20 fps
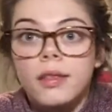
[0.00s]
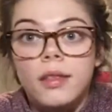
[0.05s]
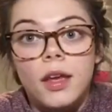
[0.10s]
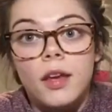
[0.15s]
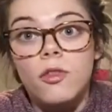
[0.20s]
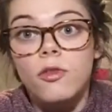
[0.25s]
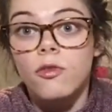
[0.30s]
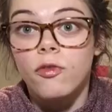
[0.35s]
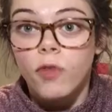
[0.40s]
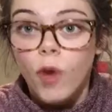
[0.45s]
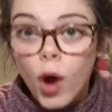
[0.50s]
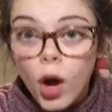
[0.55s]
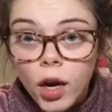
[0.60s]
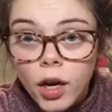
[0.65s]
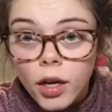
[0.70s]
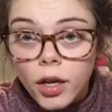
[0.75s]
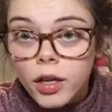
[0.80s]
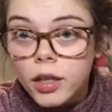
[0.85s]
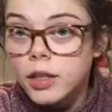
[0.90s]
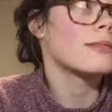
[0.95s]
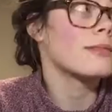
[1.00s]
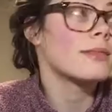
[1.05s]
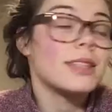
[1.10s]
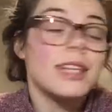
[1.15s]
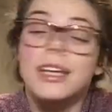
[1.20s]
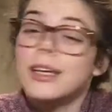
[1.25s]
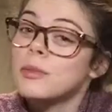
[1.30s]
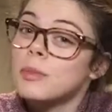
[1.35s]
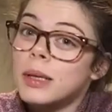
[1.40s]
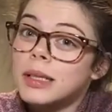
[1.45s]
they fart.
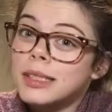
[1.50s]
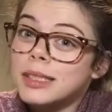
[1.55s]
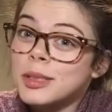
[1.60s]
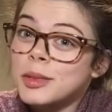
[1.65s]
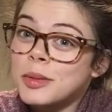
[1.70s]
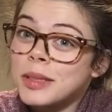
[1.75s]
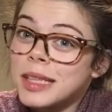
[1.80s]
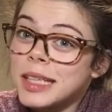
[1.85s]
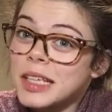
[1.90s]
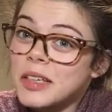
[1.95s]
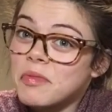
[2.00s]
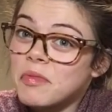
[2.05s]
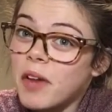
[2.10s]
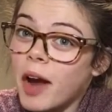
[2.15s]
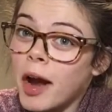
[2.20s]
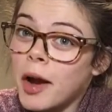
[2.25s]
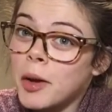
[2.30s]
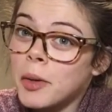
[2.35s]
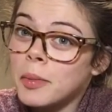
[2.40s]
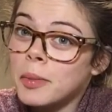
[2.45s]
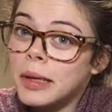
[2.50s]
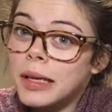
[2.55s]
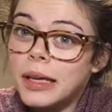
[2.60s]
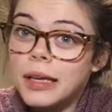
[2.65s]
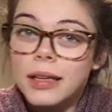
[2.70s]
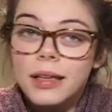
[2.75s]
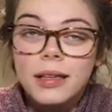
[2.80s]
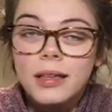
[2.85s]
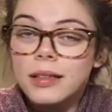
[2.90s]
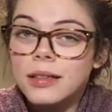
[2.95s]
It messes with the environment.
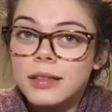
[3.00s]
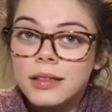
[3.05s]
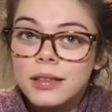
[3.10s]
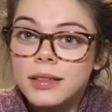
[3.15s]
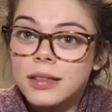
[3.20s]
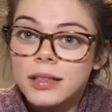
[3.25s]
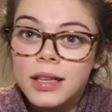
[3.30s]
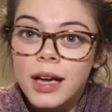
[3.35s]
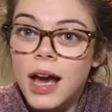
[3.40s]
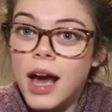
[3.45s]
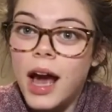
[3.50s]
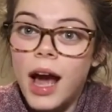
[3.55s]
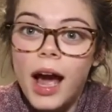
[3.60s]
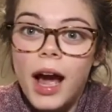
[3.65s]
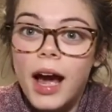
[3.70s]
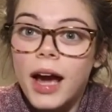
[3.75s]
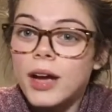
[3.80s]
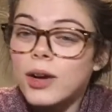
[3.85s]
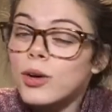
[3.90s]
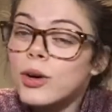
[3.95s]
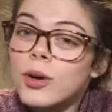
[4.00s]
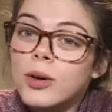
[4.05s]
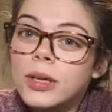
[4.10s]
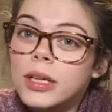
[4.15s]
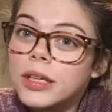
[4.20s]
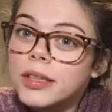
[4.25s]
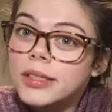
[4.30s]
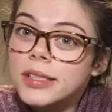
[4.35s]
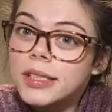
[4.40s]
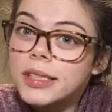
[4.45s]
I don't know what
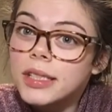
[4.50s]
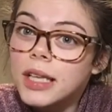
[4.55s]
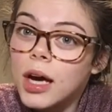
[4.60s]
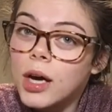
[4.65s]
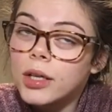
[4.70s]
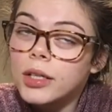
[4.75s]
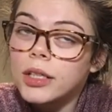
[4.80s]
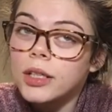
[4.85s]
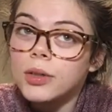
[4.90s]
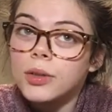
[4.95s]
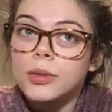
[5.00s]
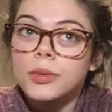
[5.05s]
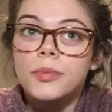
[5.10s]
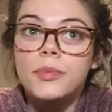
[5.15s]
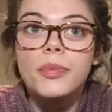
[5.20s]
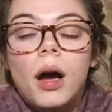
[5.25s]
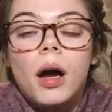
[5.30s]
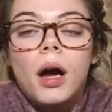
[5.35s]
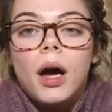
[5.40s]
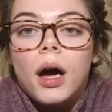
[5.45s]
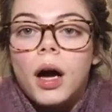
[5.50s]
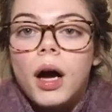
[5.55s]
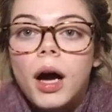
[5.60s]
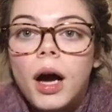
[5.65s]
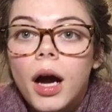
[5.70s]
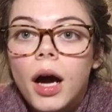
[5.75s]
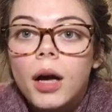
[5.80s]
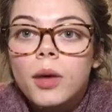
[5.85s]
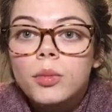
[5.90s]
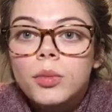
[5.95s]
else to tell you.
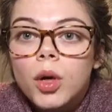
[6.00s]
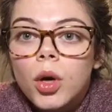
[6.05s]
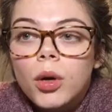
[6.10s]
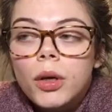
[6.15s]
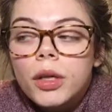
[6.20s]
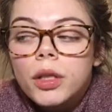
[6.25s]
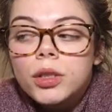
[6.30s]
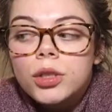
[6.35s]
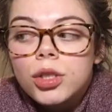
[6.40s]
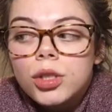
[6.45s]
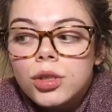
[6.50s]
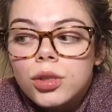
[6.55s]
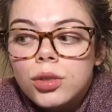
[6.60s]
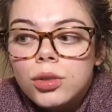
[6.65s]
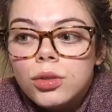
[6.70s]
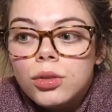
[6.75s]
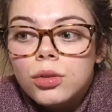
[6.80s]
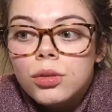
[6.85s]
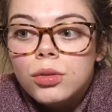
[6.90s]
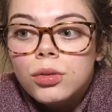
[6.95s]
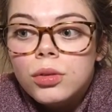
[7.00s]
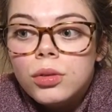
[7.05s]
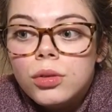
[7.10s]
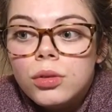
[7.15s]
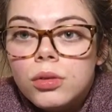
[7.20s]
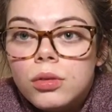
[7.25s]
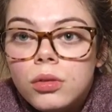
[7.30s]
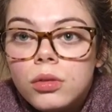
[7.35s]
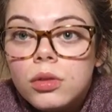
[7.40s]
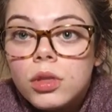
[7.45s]
I'm going to
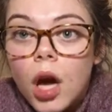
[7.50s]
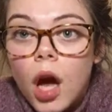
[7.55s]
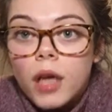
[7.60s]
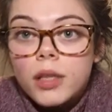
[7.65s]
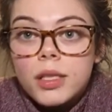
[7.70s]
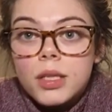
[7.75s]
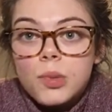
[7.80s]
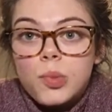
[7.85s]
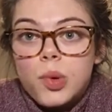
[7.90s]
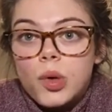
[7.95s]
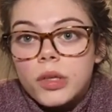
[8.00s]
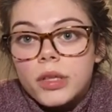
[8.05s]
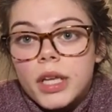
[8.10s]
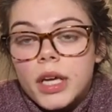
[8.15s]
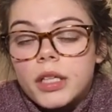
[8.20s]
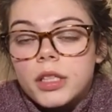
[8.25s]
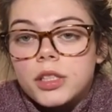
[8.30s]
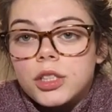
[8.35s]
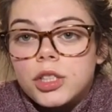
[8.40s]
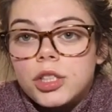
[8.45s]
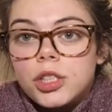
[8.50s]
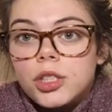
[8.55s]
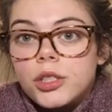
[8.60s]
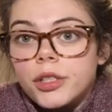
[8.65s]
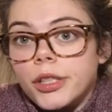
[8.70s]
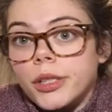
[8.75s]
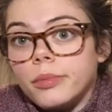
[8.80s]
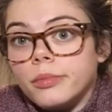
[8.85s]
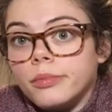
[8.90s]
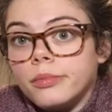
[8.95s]
not support that
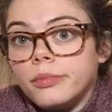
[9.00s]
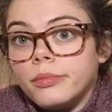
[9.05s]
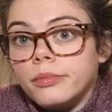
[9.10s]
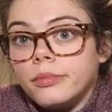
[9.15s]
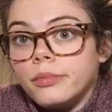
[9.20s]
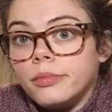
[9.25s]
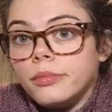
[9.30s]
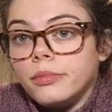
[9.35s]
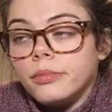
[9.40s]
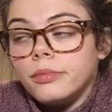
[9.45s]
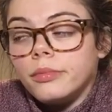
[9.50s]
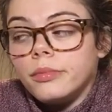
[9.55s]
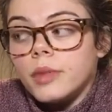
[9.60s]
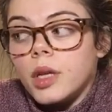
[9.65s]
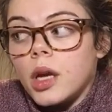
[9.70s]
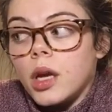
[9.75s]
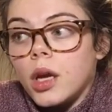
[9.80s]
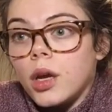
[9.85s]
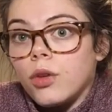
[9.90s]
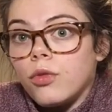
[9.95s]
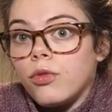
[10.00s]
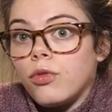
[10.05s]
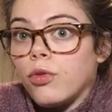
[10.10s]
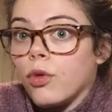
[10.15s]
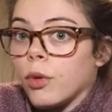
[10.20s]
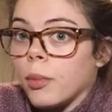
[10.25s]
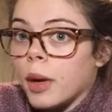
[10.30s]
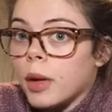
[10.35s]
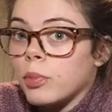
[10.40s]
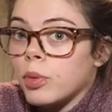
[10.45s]
industry
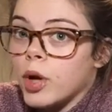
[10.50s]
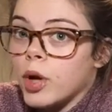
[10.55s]
for my